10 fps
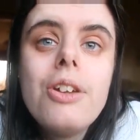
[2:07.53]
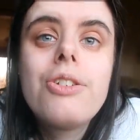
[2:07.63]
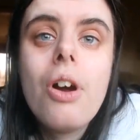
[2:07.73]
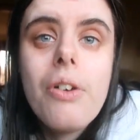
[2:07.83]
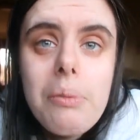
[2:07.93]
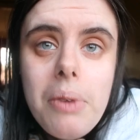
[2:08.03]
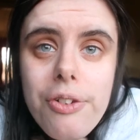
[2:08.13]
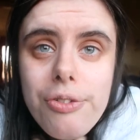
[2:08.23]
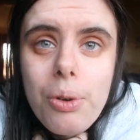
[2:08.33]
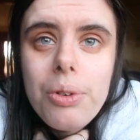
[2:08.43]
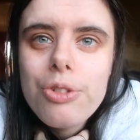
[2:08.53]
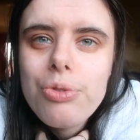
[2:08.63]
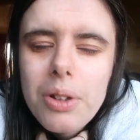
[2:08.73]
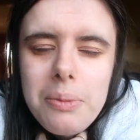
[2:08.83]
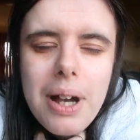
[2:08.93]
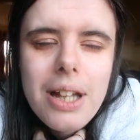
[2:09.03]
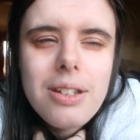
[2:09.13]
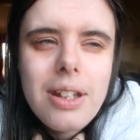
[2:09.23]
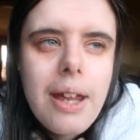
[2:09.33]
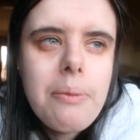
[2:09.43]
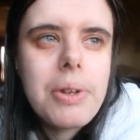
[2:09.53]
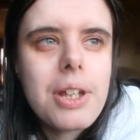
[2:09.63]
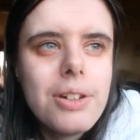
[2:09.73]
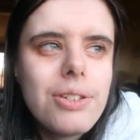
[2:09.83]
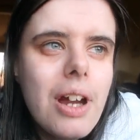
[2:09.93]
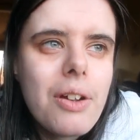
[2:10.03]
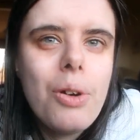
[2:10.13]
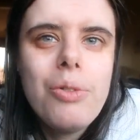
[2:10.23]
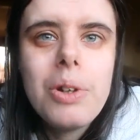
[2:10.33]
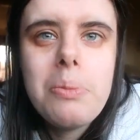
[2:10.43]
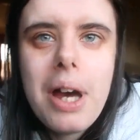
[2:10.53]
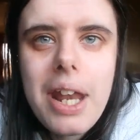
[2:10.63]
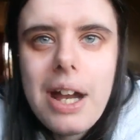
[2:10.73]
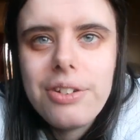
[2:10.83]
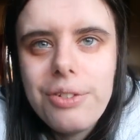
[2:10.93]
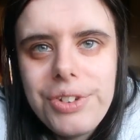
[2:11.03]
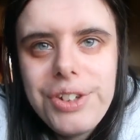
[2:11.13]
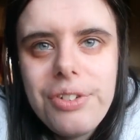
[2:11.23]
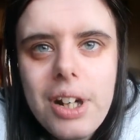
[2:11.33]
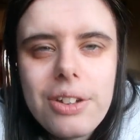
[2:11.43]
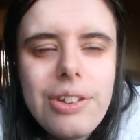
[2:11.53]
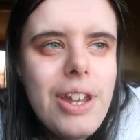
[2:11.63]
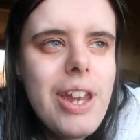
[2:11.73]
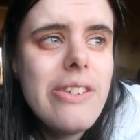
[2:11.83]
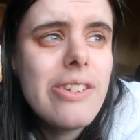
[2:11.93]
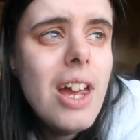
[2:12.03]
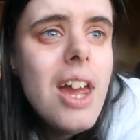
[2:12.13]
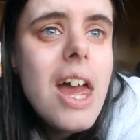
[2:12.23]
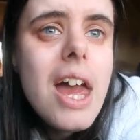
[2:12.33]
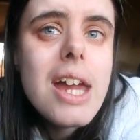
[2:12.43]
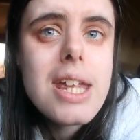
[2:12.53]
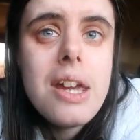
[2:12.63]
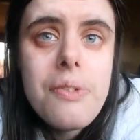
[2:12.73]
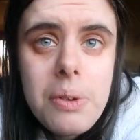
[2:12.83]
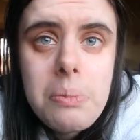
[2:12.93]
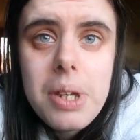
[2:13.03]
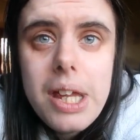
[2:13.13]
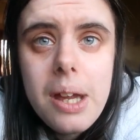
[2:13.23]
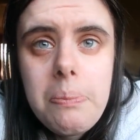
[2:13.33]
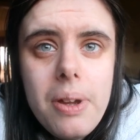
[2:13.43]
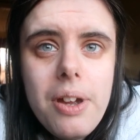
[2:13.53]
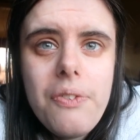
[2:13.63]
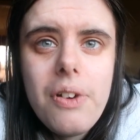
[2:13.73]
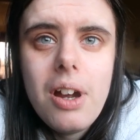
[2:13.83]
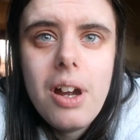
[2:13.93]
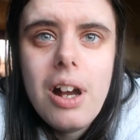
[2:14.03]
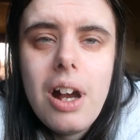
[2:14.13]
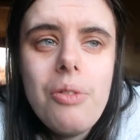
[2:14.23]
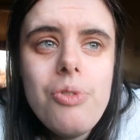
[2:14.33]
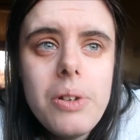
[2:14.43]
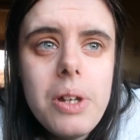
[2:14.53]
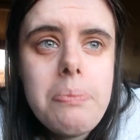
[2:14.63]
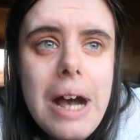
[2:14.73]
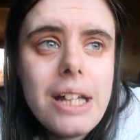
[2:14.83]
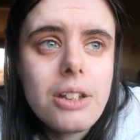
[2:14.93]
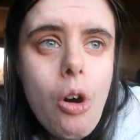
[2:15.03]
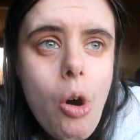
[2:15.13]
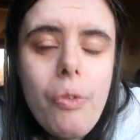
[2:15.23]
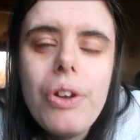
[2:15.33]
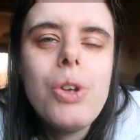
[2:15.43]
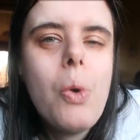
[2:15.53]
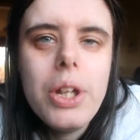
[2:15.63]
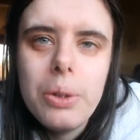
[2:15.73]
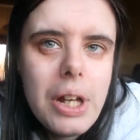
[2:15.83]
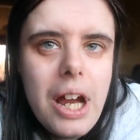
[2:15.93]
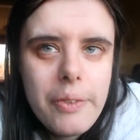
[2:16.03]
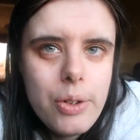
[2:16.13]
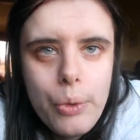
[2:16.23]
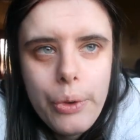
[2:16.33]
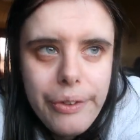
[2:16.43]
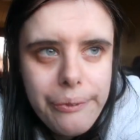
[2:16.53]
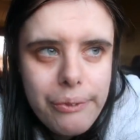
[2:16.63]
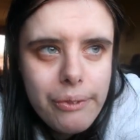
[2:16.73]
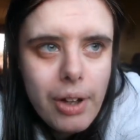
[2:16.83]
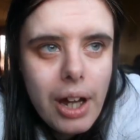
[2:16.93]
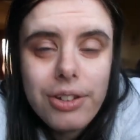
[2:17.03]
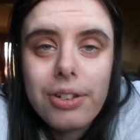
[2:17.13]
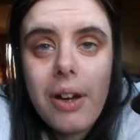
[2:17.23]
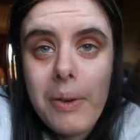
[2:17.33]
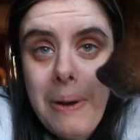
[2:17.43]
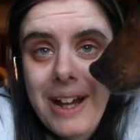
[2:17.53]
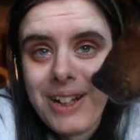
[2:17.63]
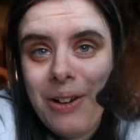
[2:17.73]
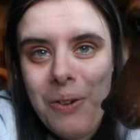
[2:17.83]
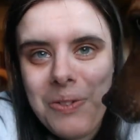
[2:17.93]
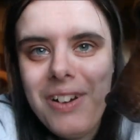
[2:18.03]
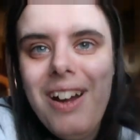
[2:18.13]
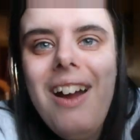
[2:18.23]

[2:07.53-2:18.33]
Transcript: Sorry, my throat is really bad today because I got really bad acid reflux and it's given me a bit of a really bad cough. And no, I don't have corona. I just have a bad cough.